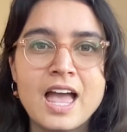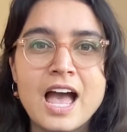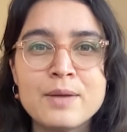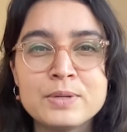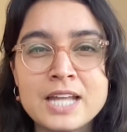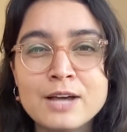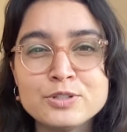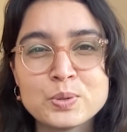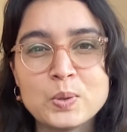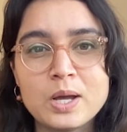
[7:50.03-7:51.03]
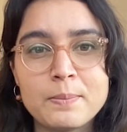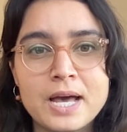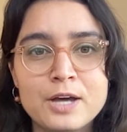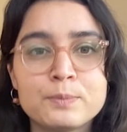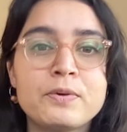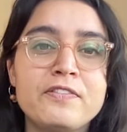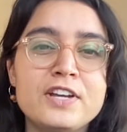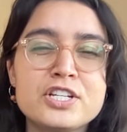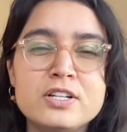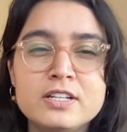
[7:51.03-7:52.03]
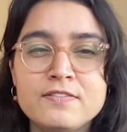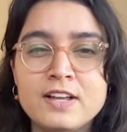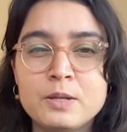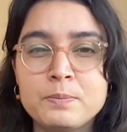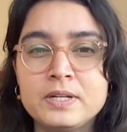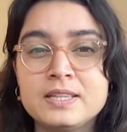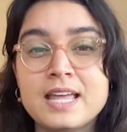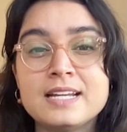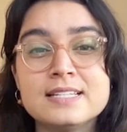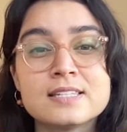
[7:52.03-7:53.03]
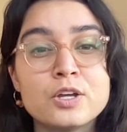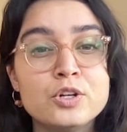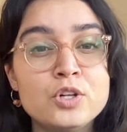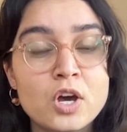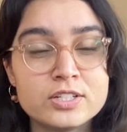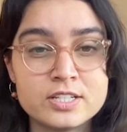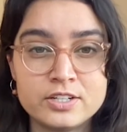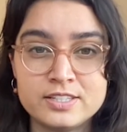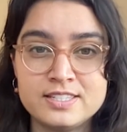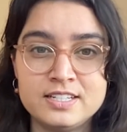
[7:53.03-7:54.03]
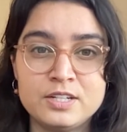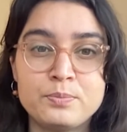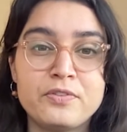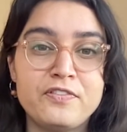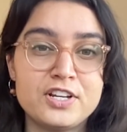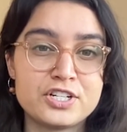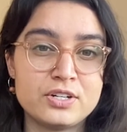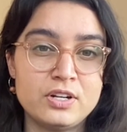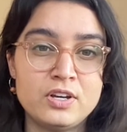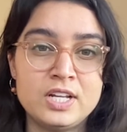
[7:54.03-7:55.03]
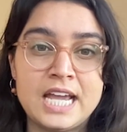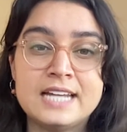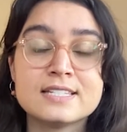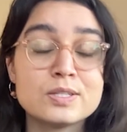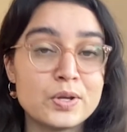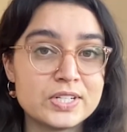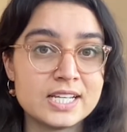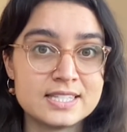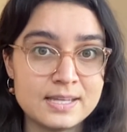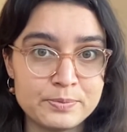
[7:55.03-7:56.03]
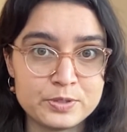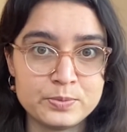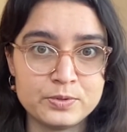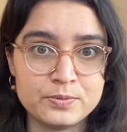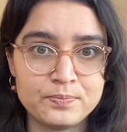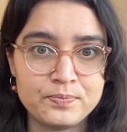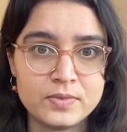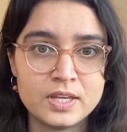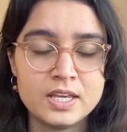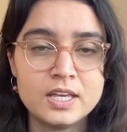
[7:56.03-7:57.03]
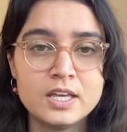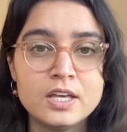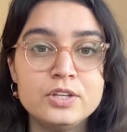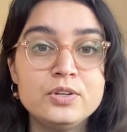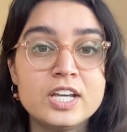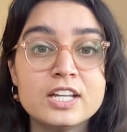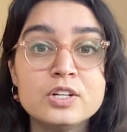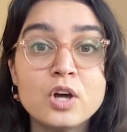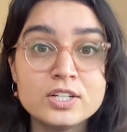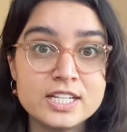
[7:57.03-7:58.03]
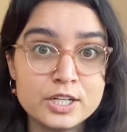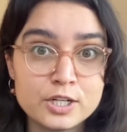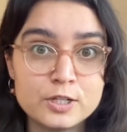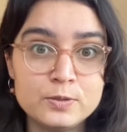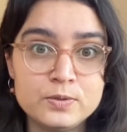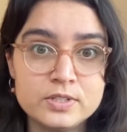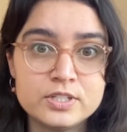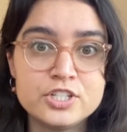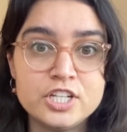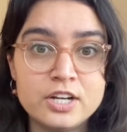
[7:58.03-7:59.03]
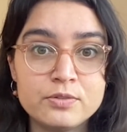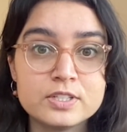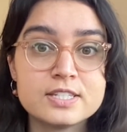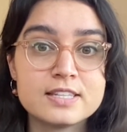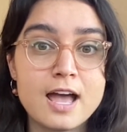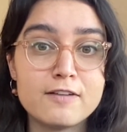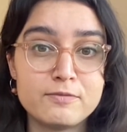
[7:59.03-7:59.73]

I will now talk about professional development that is not considered professional learning and is not acceptable. You cannot include general staff